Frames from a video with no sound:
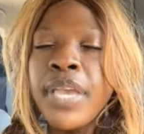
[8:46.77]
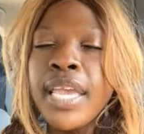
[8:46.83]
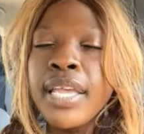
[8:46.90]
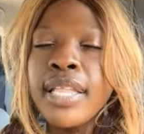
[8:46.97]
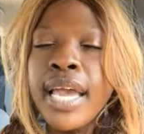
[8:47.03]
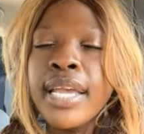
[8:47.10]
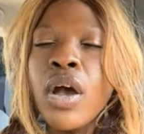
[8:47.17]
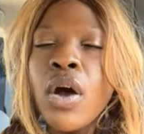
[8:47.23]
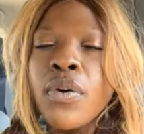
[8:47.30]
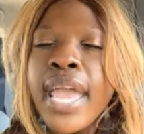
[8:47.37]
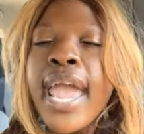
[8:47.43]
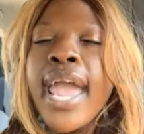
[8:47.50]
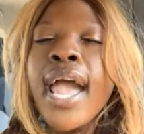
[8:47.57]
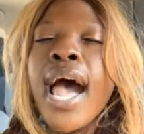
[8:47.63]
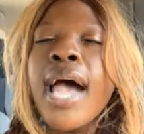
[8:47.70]
being like,
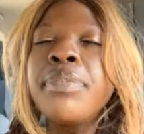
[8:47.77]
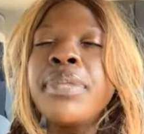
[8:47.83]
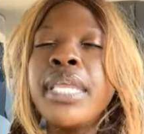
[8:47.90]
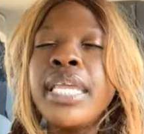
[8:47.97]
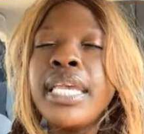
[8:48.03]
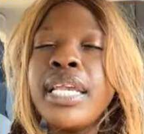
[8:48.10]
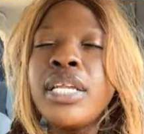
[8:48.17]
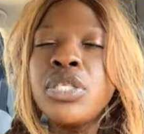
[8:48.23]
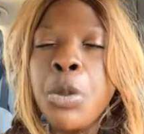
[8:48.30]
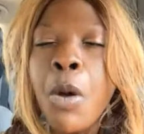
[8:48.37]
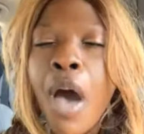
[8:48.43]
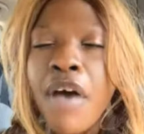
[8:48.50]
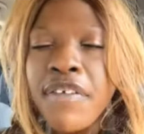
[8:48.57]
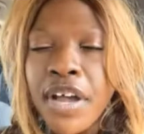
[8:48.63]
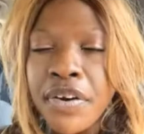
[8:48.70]
okay, I'm going to
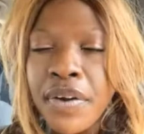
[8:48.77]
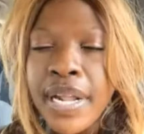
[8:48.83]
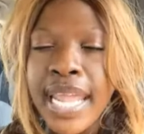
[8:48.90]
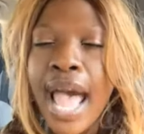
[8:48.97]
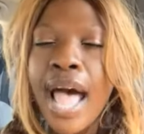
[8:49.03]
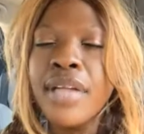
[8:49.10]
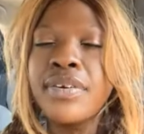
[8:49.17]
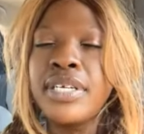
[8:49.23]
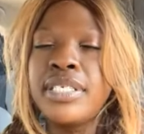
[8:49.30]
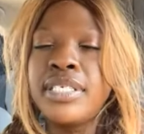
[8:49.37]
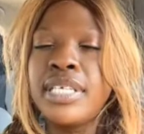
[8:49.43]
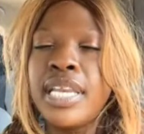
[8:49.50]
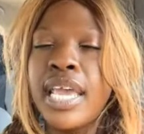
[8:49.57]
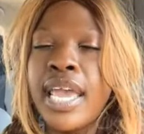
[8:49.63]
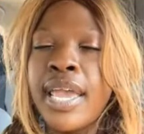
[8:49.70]
eat 1,200
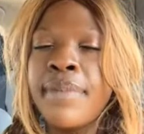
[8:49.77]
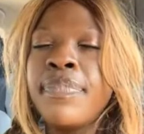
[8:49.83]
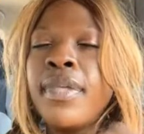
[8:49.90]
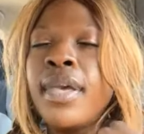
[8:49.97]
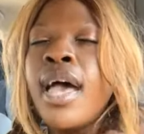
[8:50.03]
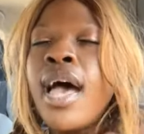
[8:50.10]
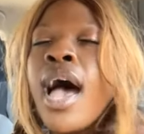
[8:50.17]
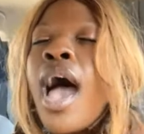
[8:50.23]
calories today